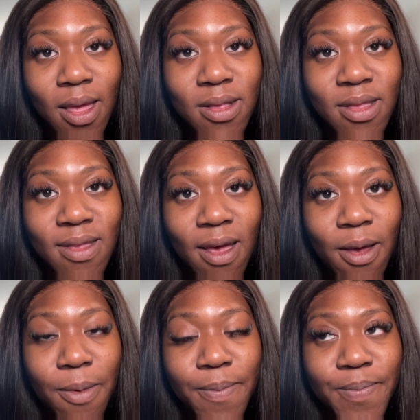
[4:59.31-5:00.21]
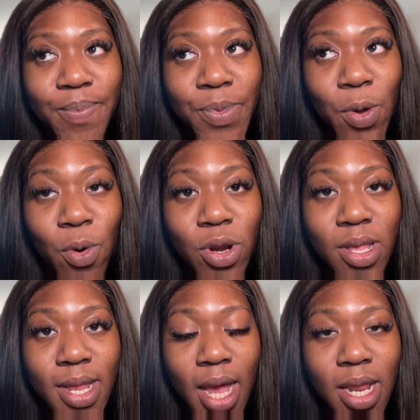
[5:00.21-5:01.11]
It's um quarter
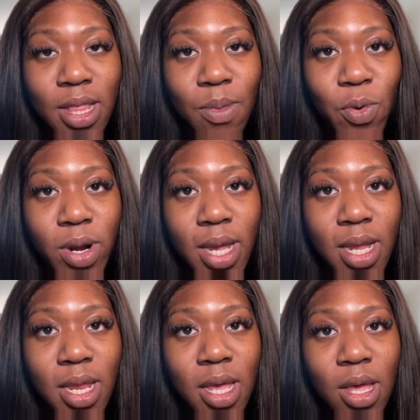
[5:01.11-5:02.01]
to nine in the morning.